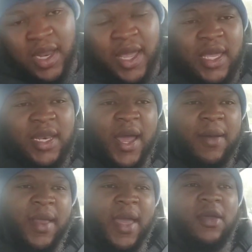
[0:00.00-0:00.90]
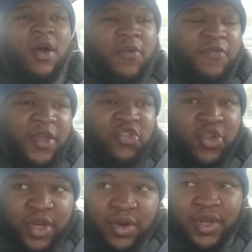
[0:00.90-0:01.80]
Like he not like
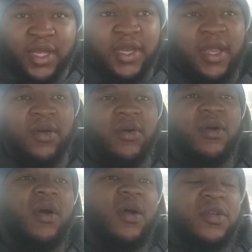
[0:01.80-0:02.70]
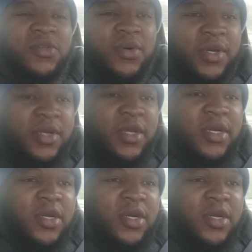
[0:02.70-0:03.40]
co-featuring on the Canelo cards or